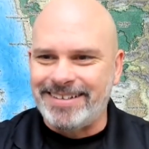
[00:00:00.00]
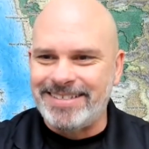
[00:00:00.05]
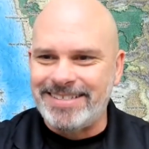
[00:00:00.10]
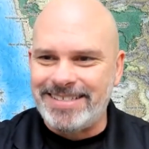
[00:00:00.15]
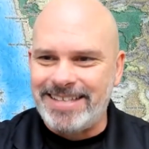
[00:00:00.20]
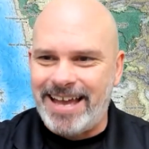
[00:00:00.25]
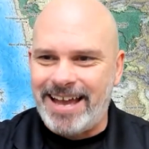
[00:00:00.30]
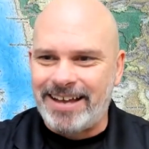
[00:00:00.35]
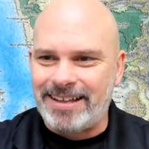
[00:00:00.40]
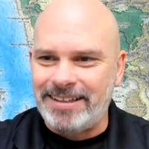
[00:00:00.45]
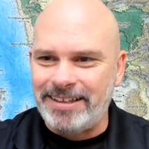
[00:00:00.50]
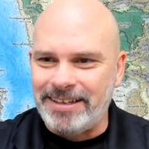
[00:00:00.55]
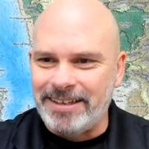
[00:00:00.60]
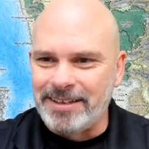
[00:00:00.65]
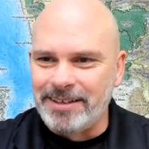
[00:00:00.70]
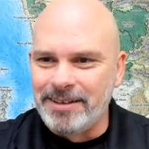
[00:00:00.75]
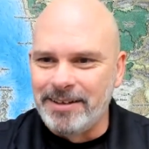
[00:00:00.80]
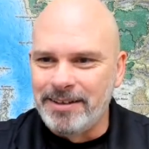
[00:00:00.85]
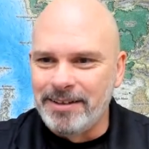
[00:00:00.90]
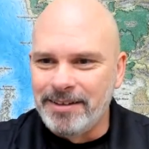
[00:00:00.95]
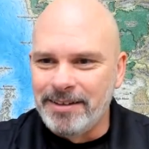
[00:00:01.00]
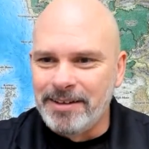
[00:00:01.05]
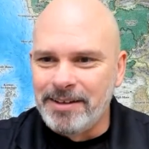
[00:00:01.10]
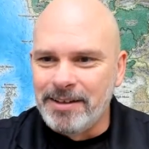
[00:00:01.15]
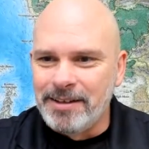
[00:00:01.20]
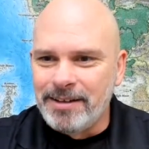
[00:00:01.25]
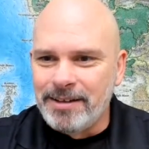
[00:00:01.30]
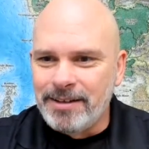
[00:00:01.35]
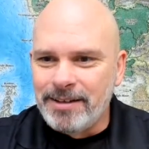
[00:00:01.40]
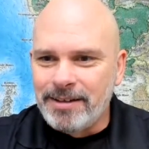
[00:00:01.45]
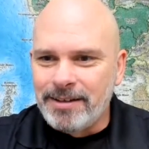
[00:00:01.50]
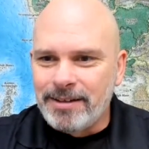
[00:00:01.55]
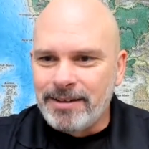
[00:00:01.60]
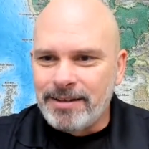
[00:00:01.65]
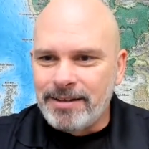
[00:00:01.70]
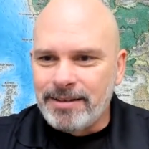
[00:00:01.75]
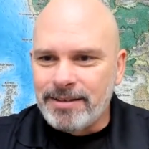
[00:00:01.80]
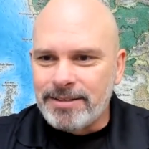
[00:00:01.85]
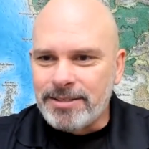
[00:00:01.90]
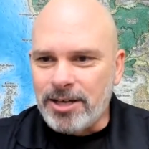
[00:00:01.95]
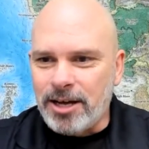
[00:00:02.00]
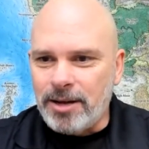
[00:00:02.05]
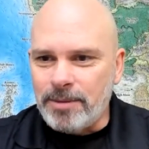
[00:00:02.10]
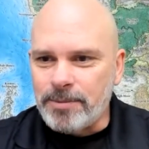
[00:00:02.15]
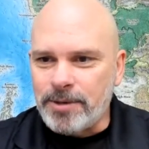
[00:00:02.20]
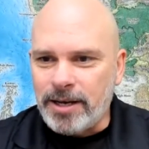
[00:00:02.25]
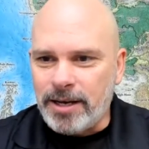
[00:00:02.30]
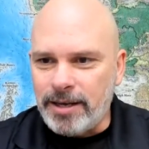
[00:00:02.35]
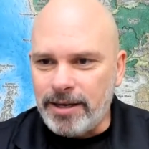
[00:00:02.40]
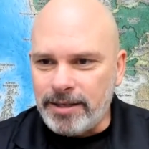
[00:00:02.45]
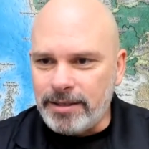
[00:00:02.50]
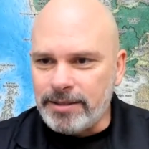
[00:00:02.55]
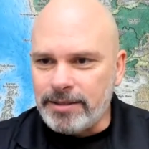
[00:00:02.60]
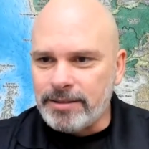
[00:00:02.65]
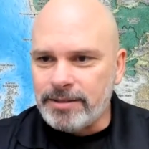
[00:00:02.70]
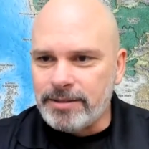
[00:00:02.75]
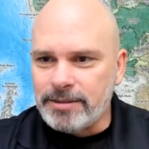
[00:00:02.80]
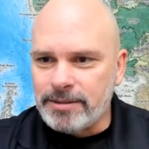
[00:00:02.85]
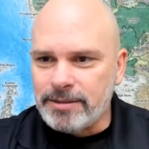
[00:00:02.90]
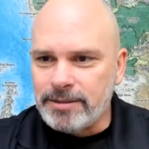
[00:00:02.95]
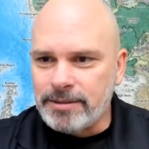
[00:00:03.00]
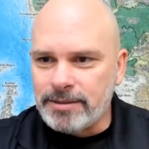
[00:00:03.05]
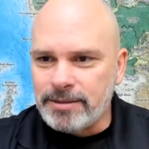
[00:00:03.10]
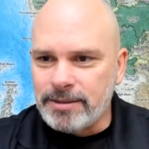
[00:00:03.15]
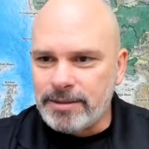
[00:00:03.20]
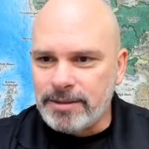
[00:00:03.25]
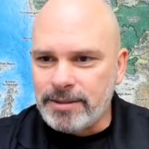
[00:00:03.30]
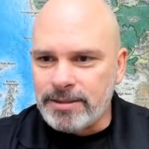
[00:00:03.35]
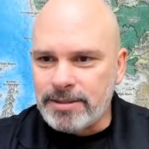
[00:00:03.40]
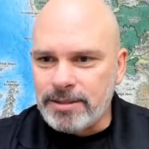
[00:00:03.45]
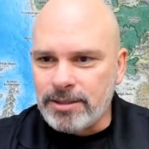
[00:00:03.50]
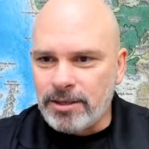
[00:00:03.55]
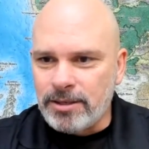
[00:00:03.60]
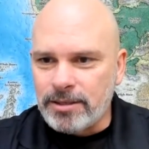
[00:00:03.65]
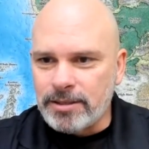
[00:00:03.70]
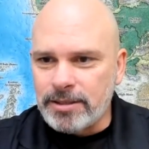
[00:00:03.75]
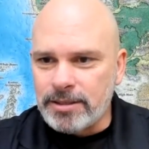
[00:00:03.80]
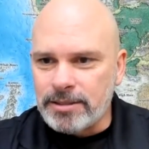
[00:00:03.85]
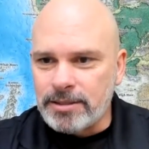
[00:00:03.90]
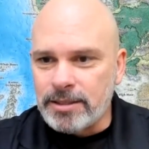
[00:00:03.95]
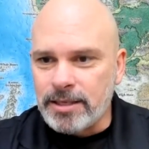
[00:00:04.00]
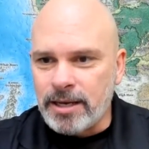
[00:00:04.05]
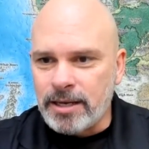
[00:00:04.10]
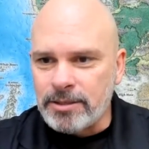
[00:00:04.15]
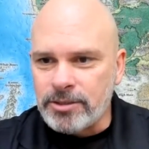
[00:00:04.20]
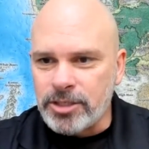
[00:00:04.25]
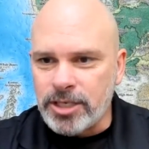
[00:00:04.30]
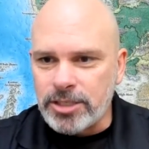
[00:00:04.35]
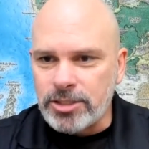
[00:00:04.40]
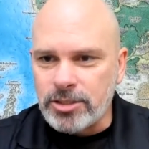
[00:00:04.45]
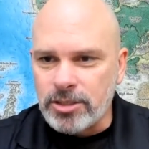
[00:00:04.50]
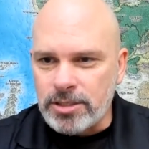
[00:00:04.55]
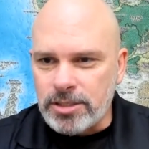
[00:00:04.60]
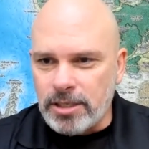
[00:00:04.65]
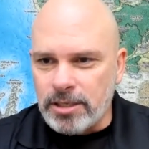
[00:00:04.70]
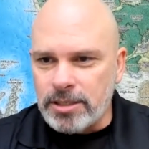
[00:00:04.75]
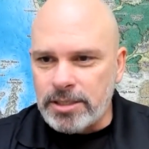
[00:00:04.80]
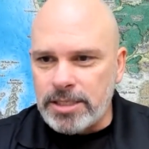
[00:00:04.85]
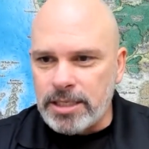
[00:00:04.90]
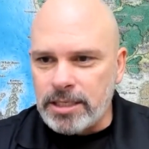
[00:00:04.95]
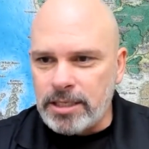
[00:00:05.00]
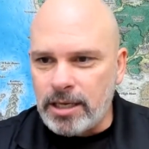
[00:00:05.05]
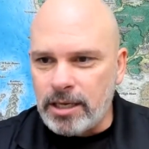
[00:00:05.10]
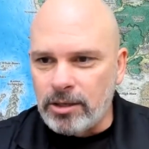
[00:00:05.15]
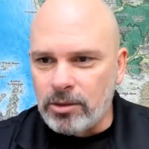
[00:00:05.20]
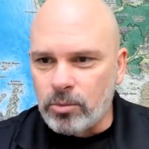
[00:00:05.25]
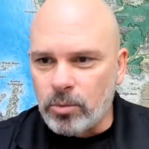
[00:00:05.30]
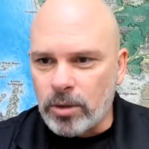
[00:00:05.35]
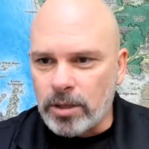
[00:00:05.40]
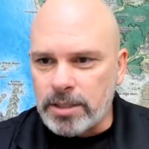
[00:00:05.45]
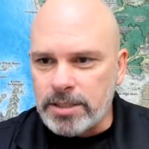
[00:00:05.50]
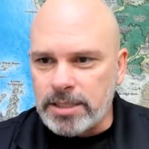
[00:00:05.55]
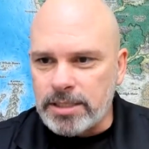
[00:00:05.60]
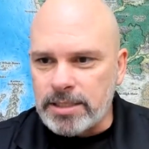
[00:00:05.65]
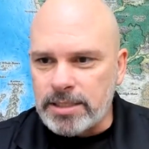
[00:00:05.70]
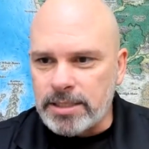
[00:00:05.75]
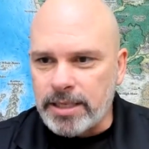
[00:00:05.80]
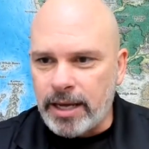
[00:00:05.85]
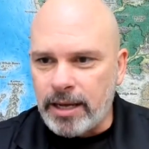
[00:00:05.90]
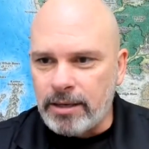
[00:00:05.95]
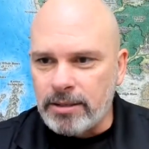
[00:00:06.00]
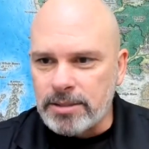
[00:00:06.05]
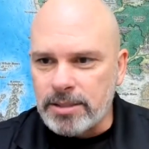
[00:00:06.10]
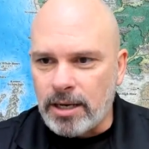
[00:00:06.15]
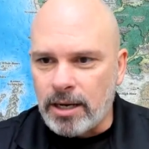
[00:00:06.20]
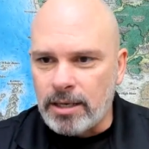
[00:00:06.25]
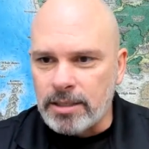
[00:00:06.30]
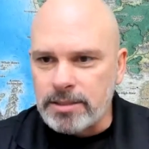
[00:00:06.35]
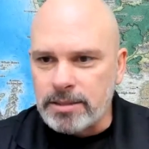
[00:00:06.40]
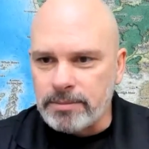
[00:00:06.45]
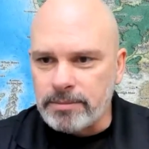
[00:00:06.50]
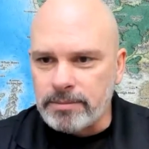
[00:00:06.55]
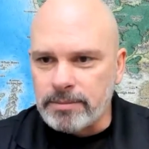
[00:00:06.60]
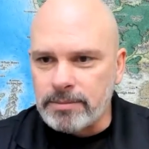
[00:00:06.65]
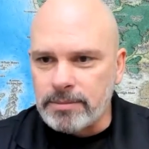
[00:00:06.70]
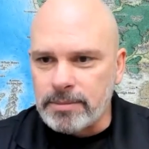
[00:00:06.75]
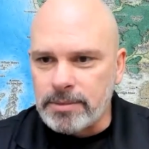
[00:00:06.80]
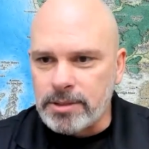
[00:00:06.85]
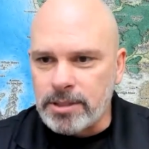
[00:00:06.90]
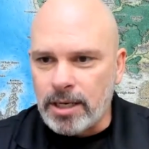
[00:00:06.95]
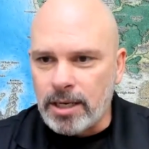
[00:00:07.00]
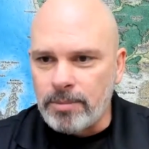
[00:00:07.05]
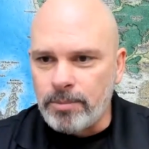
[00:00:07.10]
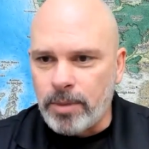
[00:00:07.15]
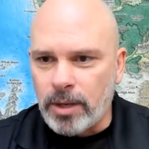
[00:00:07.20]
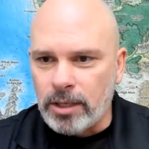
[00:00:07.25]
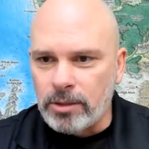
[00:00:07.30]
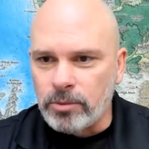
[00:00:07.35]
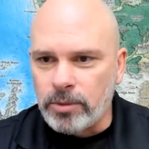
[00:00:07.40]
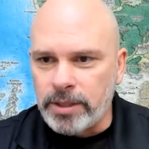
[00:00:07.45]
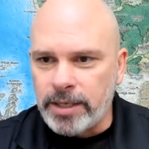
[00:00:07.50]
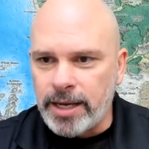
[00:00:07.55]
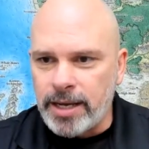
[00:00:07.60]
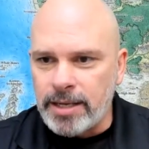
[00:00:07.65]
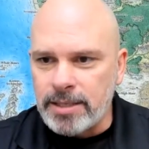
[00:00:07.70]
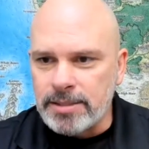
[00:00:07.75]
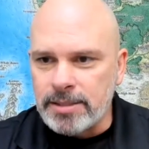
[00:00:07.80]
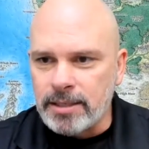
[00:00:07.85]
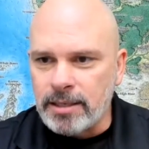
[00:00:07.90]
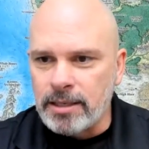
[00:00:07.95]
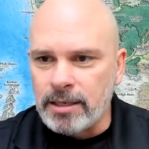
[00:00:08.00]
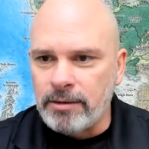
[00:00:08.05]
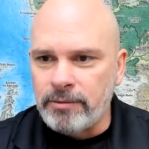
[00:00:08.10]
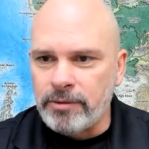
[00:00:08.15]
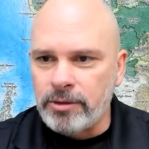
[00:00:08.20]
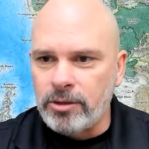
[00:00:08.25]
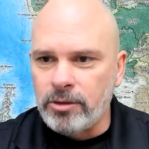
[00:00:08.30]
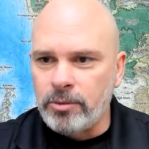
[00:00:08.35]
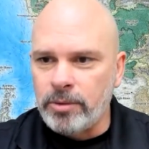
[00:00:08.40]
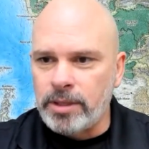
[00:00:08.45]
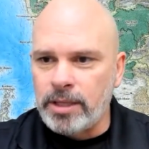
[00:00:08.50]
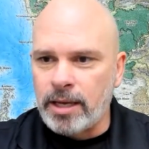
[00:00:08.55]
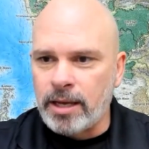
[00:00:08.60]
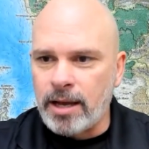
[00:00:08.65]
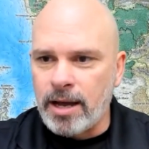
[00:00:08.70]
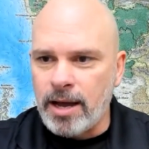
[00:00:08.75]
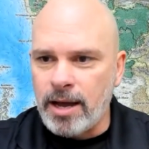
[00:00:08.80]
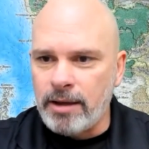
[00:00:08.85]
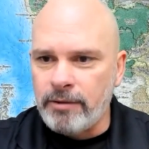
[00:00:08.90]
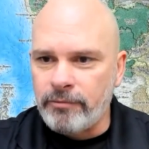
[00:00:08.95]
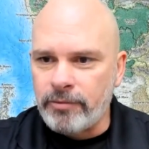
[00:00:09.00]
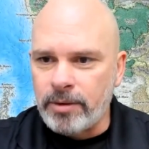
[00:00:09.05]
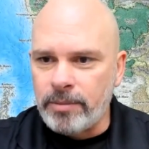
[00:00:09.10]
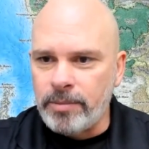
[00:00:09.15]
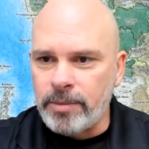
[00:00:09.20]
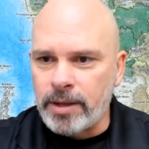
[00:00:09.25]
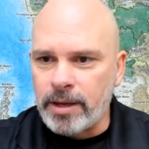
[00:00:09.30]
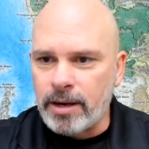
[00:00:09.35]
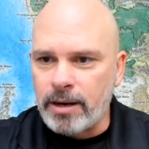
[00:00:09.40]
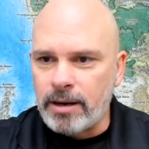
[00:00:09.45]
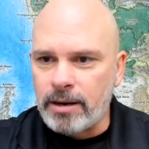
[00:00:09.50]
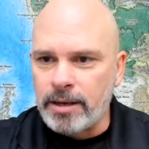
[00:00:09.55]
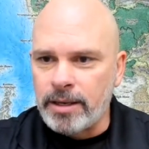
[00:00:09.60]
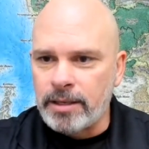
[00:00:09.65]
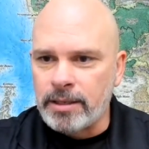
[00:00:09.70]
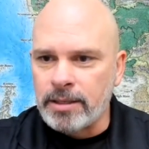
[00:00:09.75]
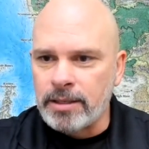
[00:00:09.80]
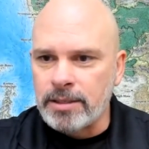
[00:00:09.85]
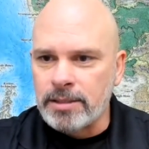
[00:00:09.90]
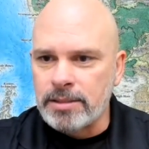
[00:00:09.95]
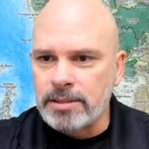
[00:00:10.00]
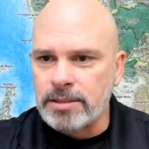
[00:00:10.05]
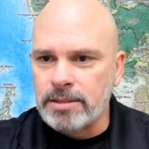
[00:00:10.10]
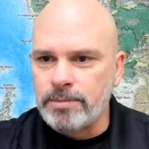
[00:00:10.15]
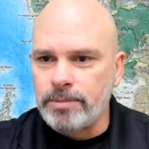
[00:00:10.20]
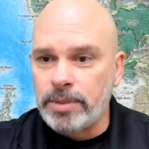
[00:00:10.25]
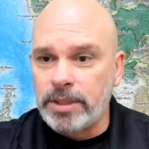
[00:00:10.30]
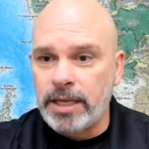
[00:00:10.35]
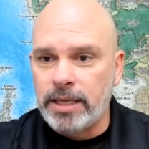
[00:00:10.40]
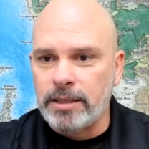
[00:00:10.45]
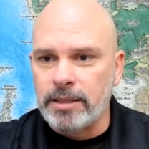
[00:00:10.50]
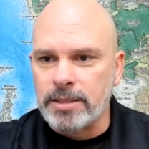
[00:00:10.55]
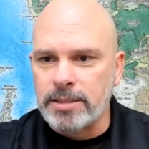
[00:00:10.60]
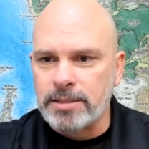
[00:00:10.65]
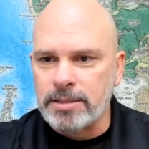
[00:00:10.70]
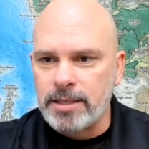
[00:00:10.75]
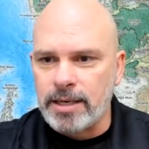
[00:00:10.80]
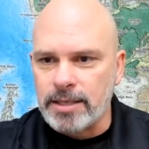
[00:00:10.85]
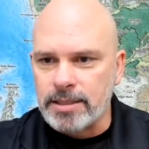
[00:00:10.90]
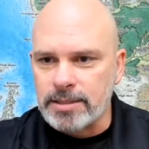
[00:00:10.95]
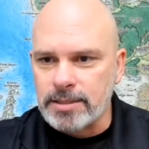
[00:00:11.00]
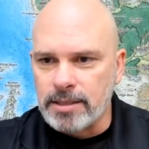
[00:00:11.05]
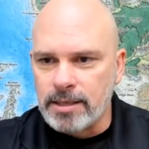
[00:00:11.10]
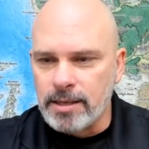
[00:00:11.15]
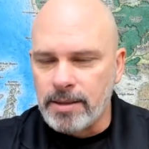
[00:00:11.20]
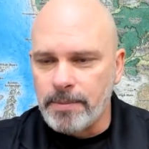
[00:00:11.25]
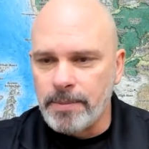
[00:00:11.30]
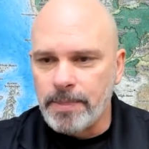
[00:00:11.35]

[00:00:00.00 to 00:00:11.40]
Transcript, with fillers: exactly. Tom Kine. As long, uh, Chester, as long as the yield works and scales, awesome. Todd Baldwin has an interview with a guy from there in his playlist. Nice.